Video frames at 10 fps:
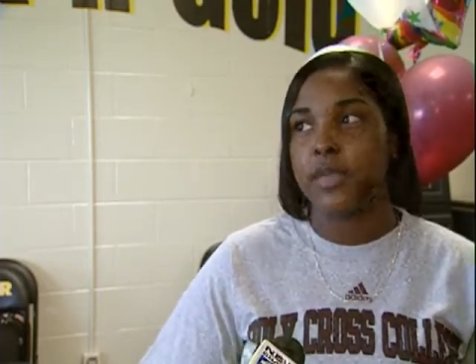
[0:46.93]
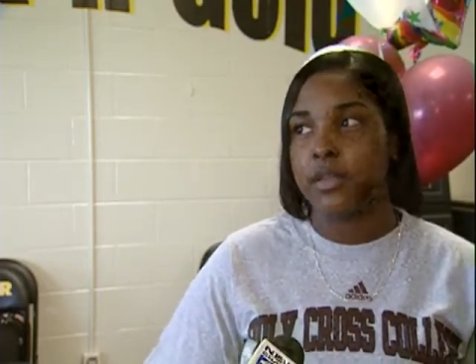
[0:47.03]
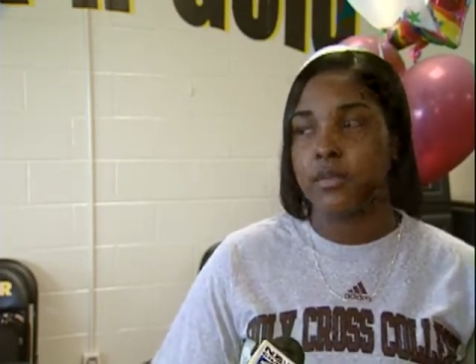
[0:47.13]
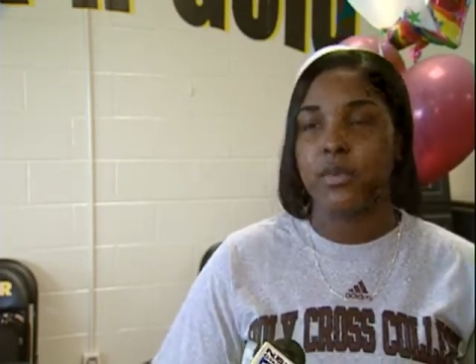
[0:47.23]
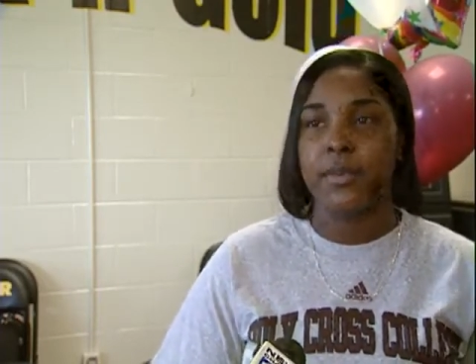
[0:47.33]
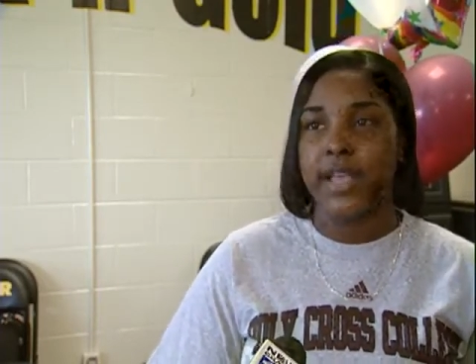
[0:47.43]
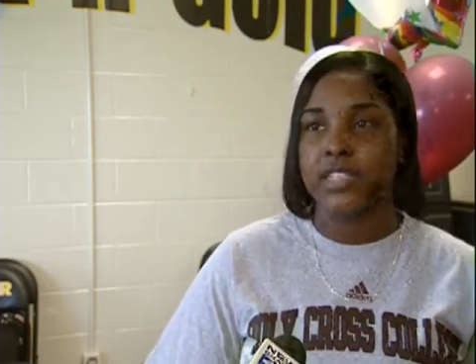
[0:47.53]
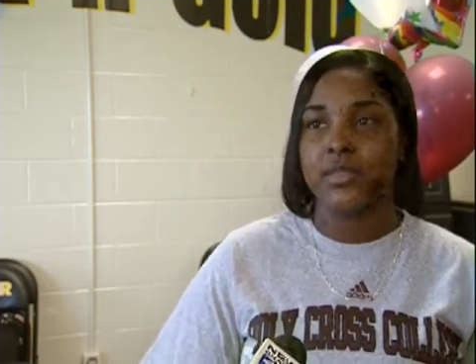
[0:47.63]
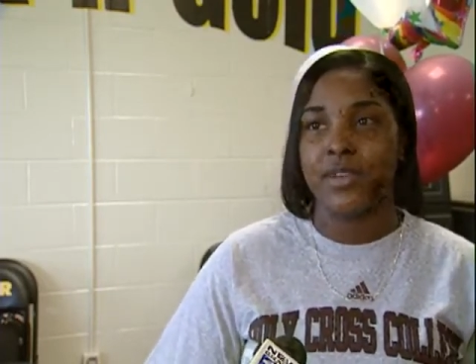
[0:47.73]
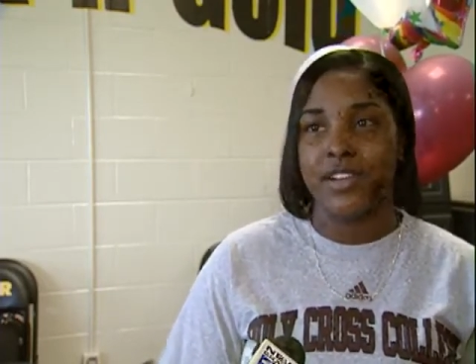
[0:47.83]
And with
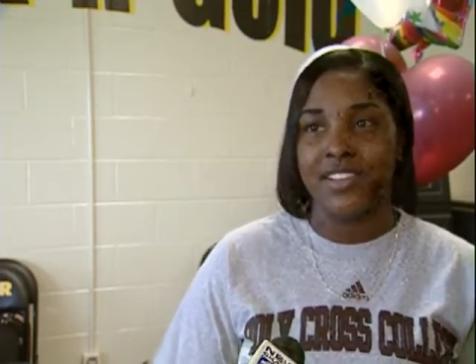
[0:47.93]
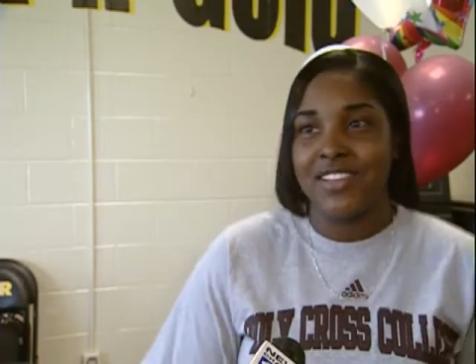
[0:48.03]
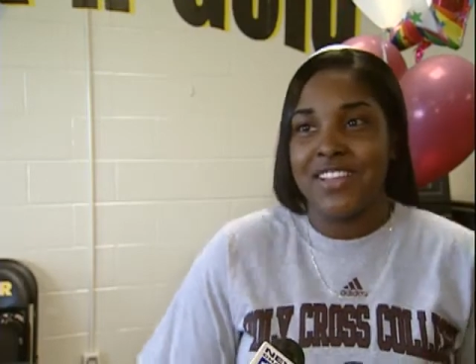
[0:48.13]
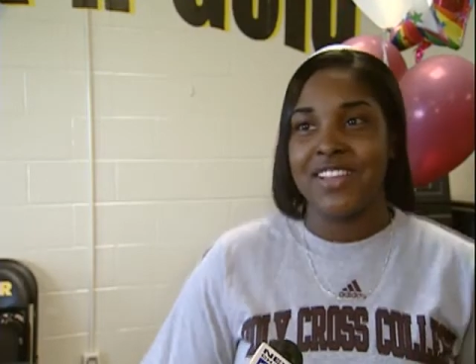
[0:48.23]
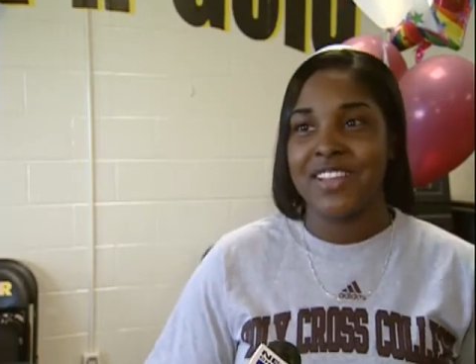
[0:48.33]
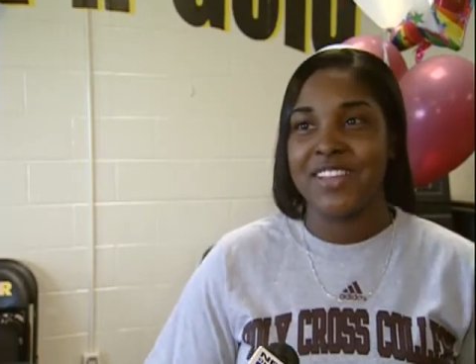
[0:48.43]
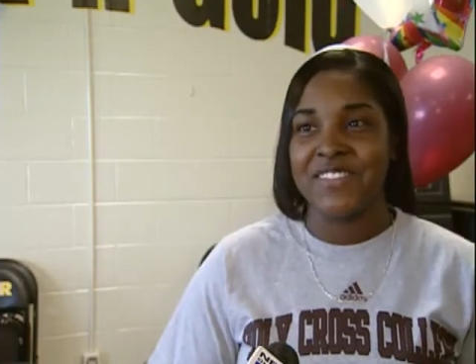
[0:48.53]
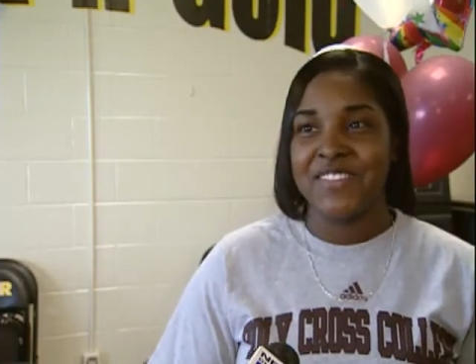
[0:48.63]
basketball, um,